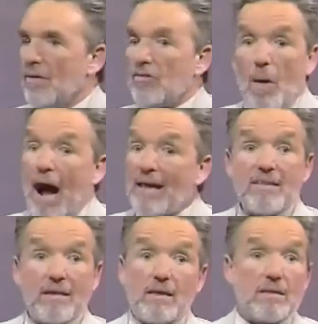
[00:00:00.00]
So I
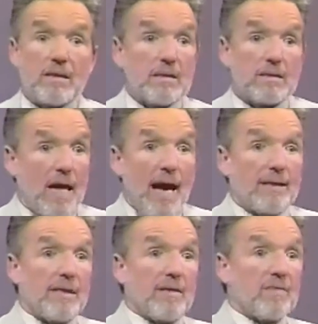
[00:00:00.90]
think that this
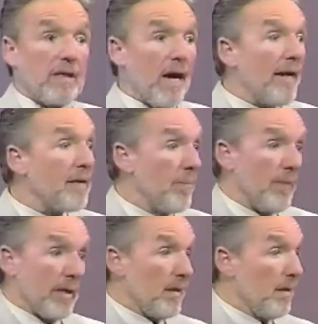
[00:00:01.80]
idea of
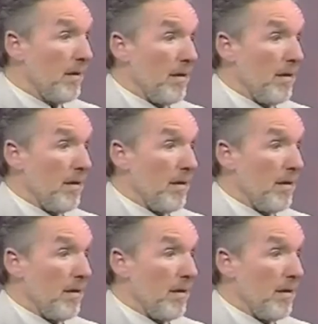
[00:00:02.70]
neotomy